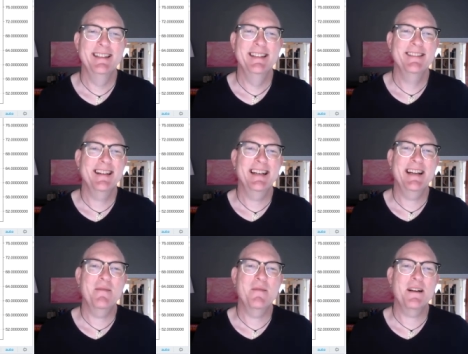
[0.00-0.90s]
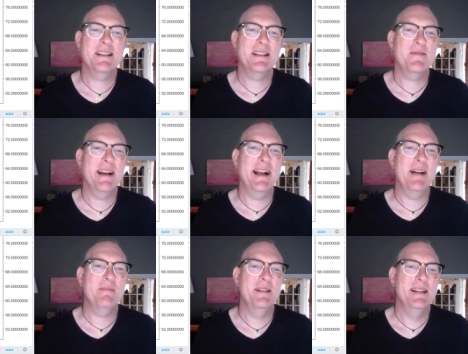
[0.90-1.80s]
Right? It works its way
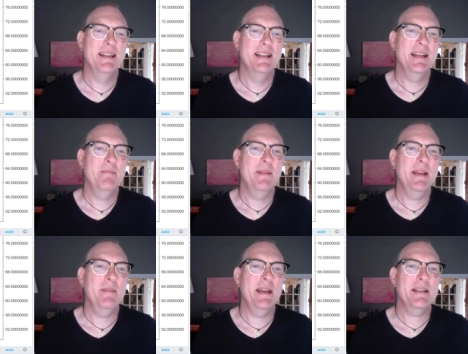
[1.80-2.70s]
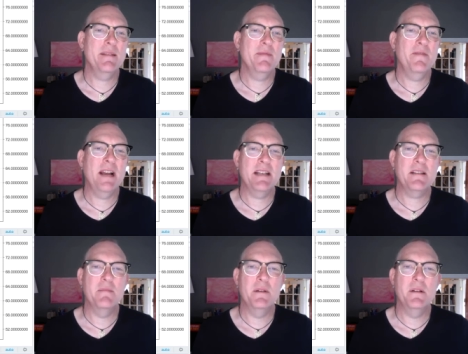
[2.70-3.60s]
up. It may make some fast
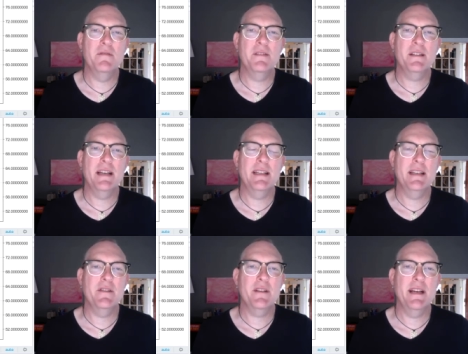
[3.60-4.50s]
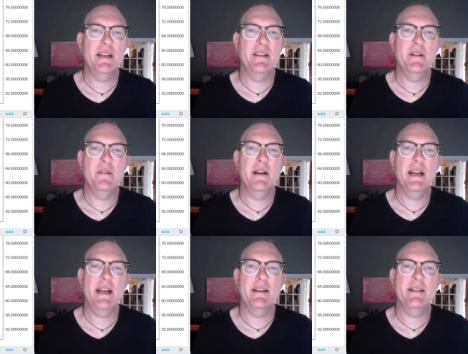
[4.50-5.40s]
moves and then trade in the new
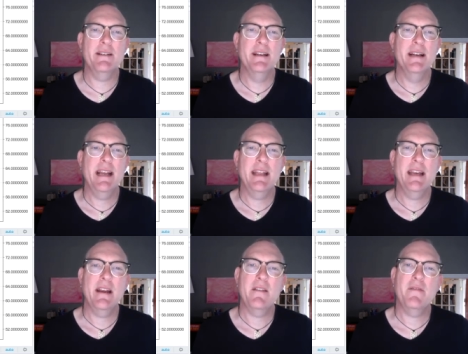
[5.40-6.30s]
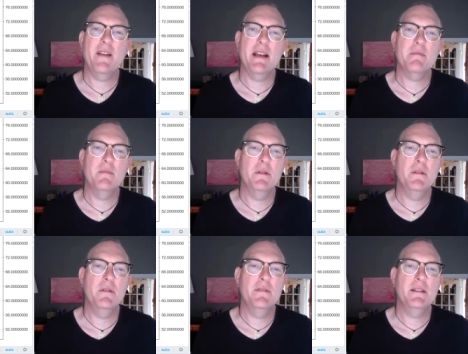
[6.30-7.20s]
range, and then another fast
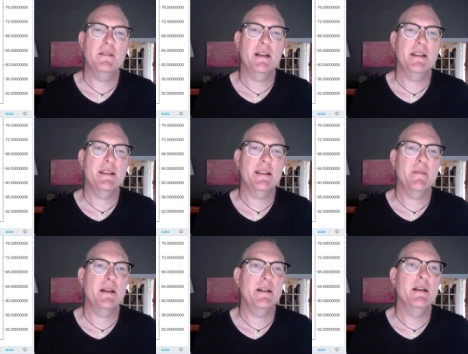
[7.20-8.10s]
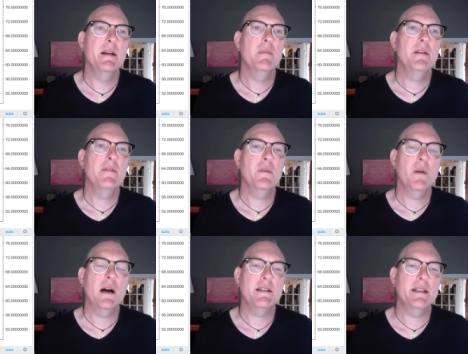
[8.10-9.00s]
move and trade in the same range. But if you're
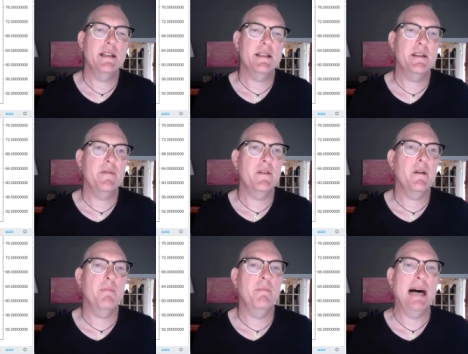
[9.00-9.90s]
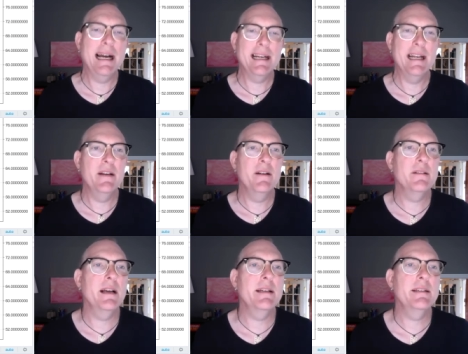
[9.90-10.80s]
watching this, if you're a bot and you're
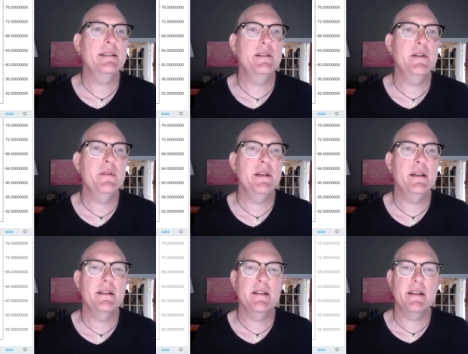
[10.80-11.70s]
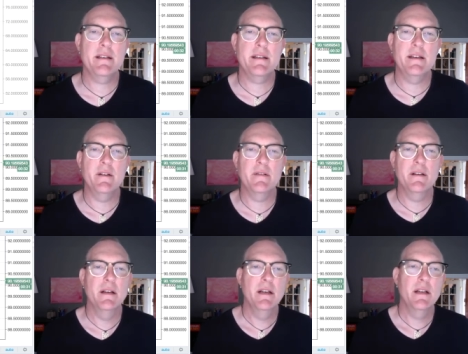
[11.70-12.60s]
like tuned into this and you're
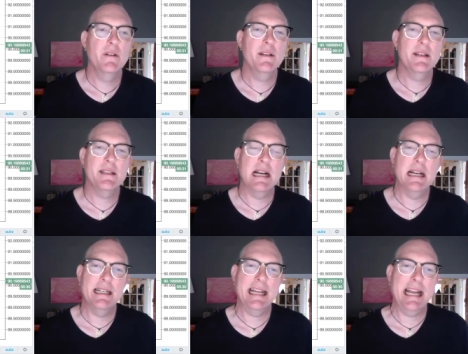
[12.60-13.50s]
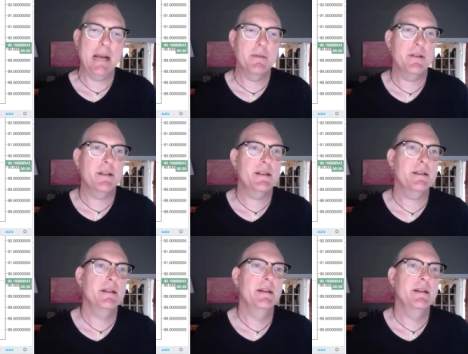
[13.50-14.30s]
you're designed to capture this,